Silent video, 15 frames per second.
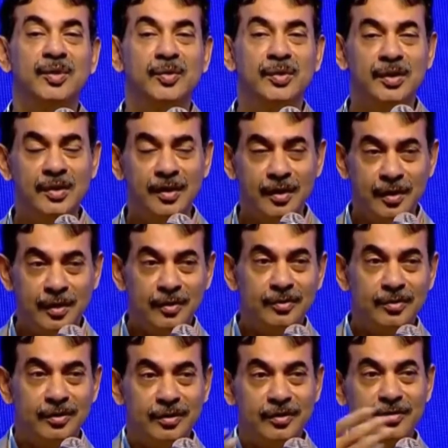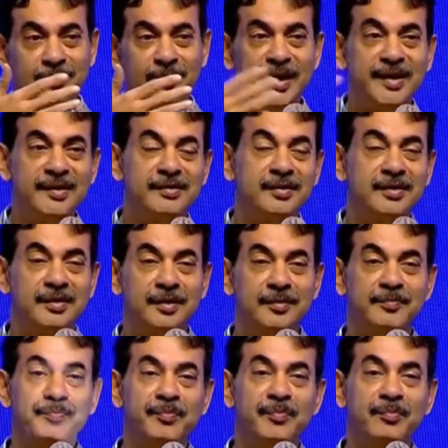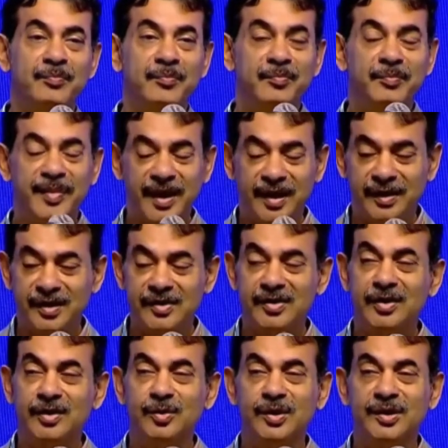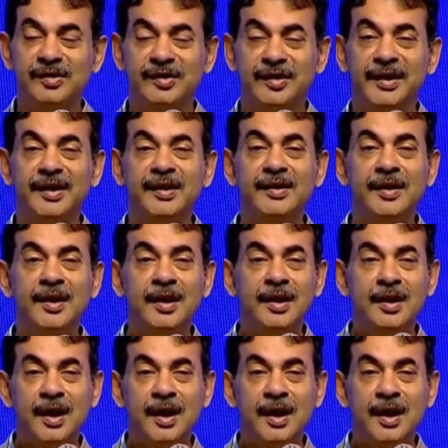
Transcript: about. So please pay attention to the screen.